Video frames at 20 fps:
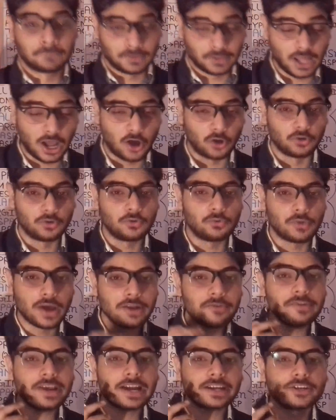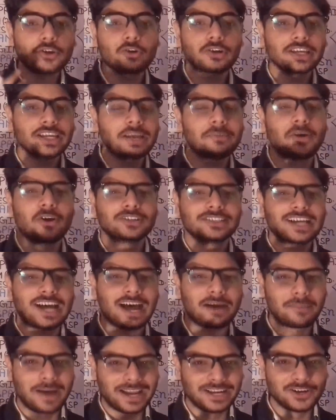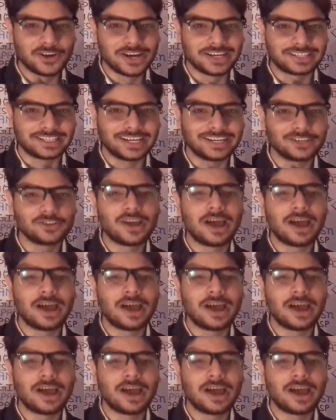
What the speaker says: Now, when we are talking about the amino acid,